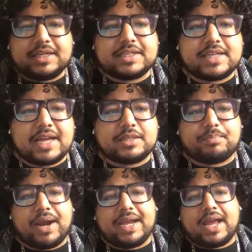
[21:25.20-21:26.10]
decide to
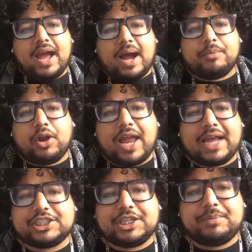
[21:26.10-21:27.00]
break. I'm not like
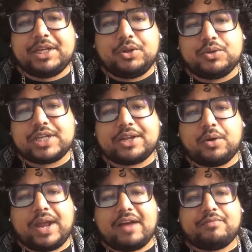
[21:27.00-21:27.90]
GB News. I
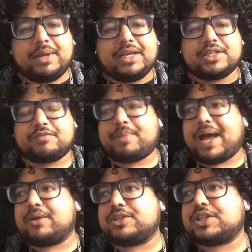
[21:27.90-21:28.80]
don't have millions of
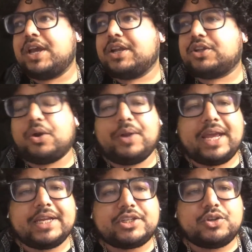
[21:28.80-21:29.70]
pounds
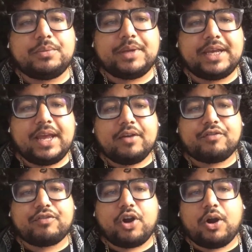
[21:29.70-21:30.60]
donated to me
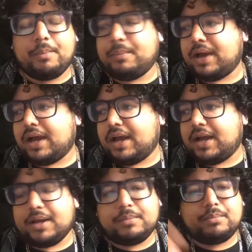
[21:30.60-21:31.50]
from
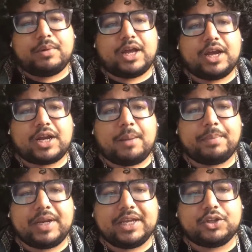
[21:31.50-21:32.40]
a
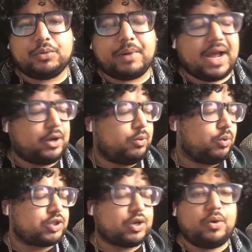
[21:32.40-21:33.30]
company in Dubai who
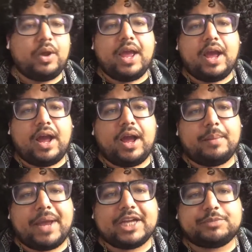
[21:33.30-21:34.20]
also
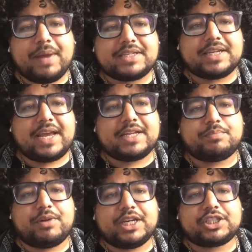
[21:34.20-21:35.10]
hedge bets against
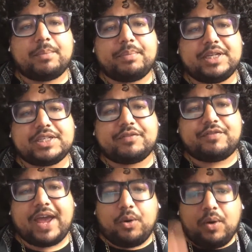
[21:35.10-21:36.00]
British companies to
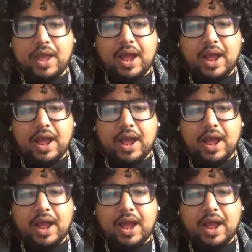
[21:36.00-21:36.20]
fail.